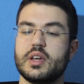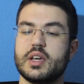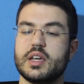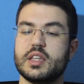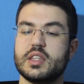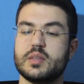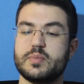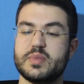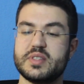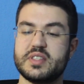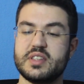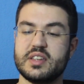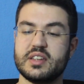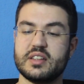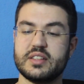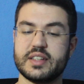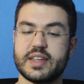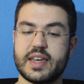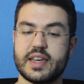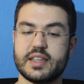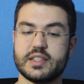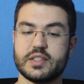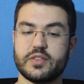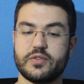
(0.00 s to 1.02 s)
In the particular
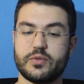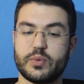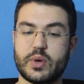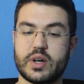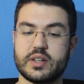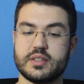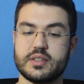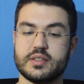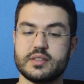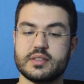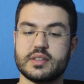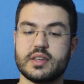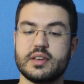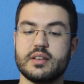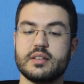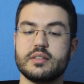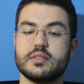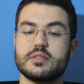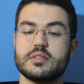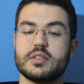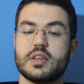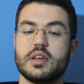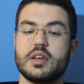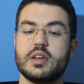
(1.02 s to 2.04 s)
case of writing
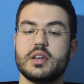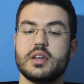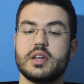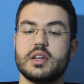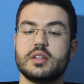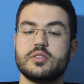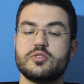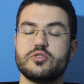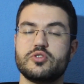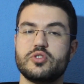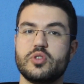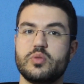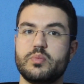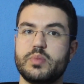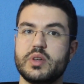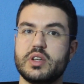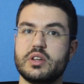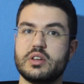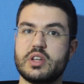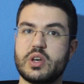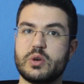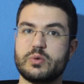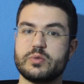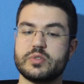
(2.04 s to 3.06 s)
skills, it should be
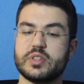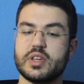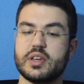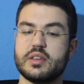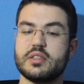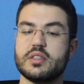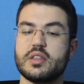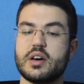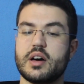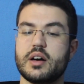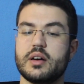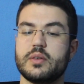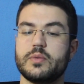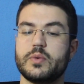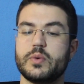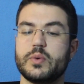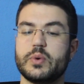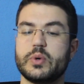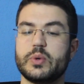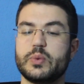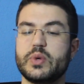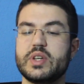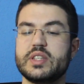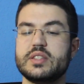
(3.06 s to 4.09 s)
noted that
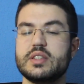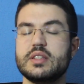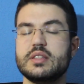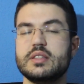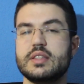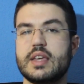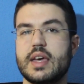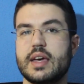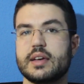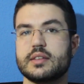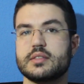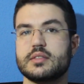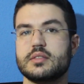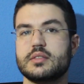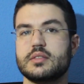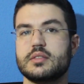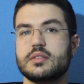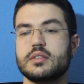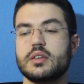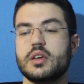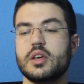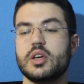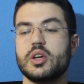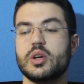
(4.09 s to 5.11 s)
reading
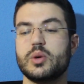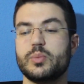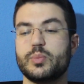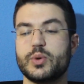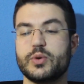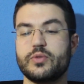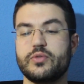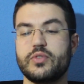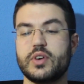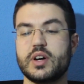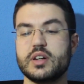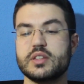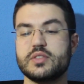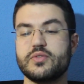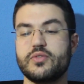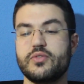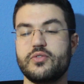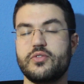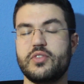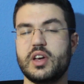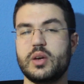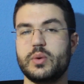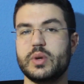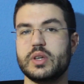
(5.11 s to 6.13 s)
texts provide
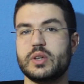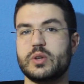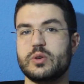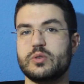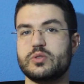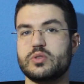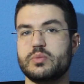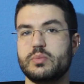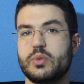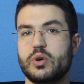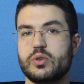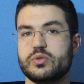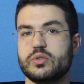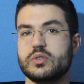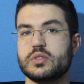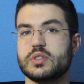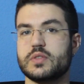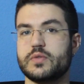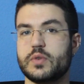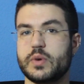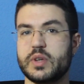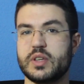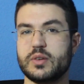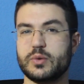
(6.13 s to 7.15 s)
very good modules
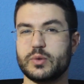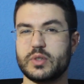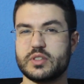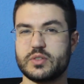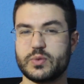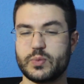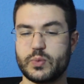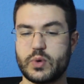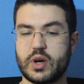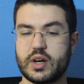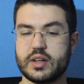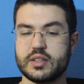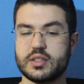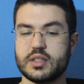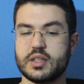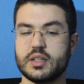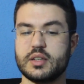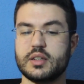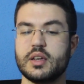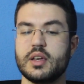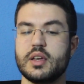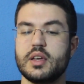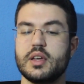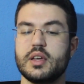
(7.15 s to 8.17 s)
for English writing,
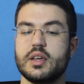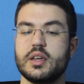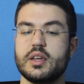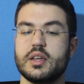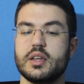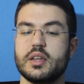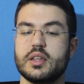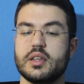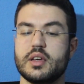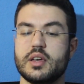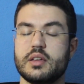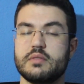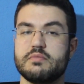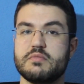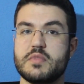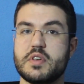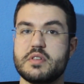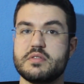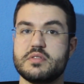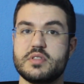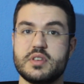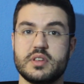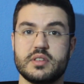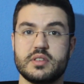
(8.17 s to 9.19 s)
and
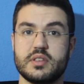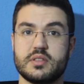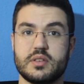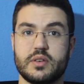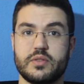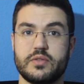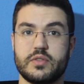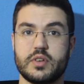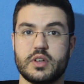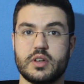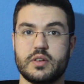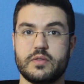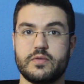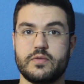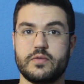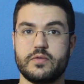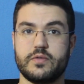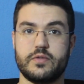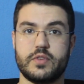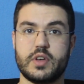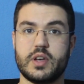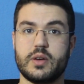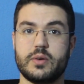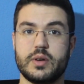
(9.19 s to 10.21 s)
this is of a
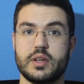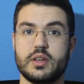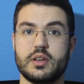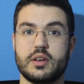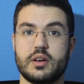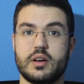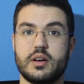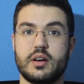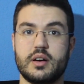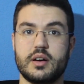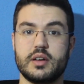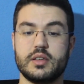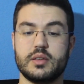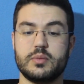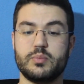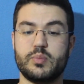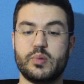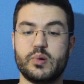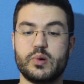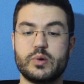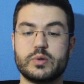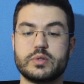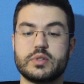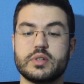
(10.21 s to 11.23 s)
very high
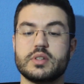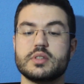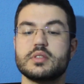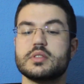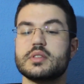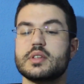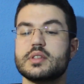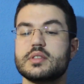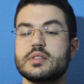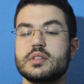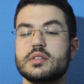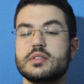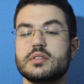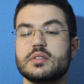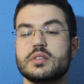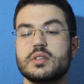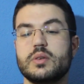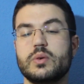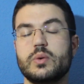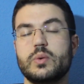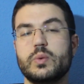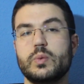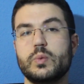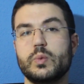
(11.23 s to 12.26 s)
importance, since
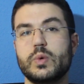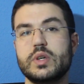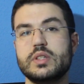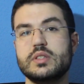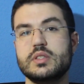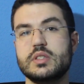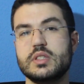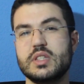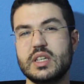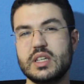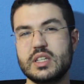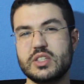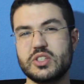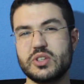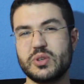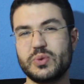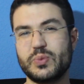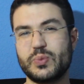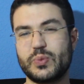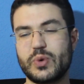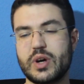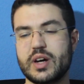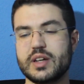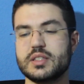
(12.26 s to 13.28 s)
when
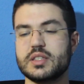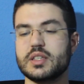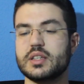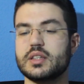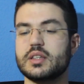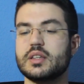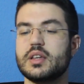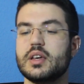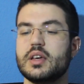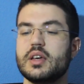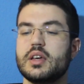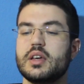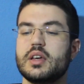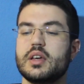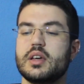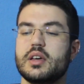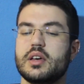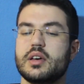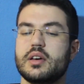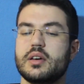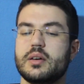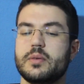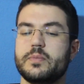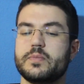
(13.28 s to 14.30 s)
teaching writing,
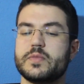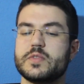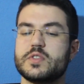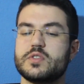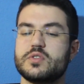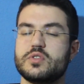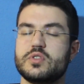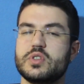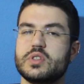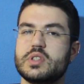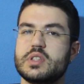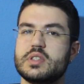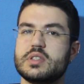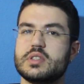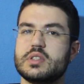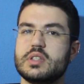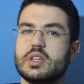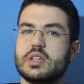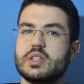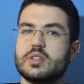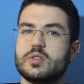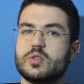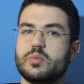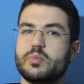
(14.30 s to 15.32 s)
students
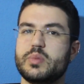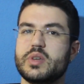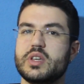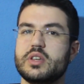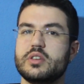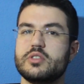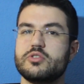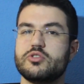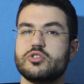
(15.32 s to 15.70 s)
need to be